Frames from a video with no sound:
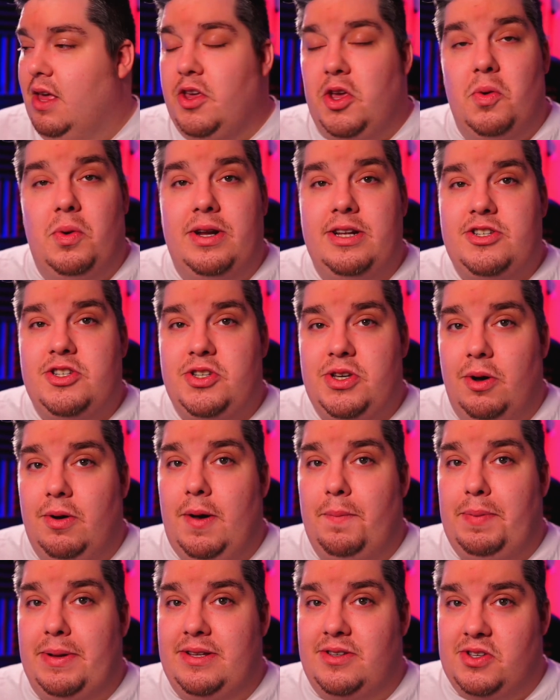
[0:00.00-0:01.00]
You want to show
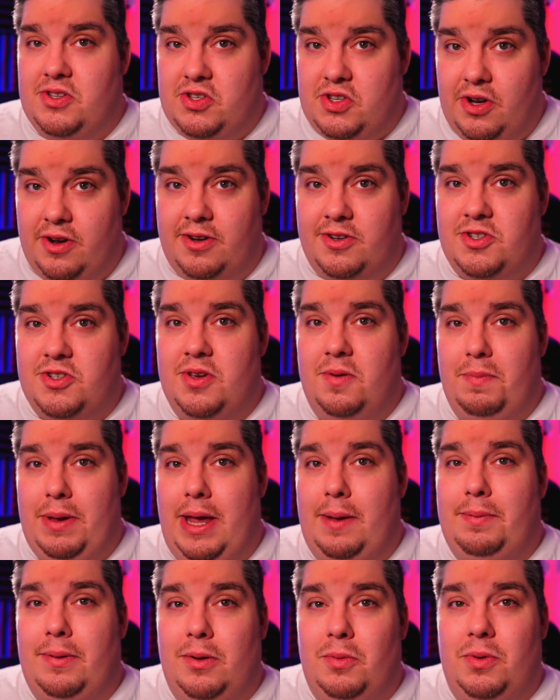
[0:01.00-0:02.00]
up in search.
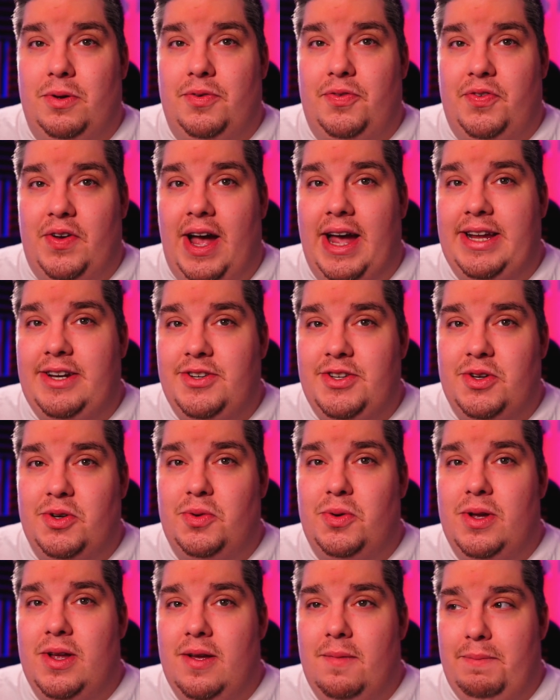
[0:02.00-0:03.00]
People will find you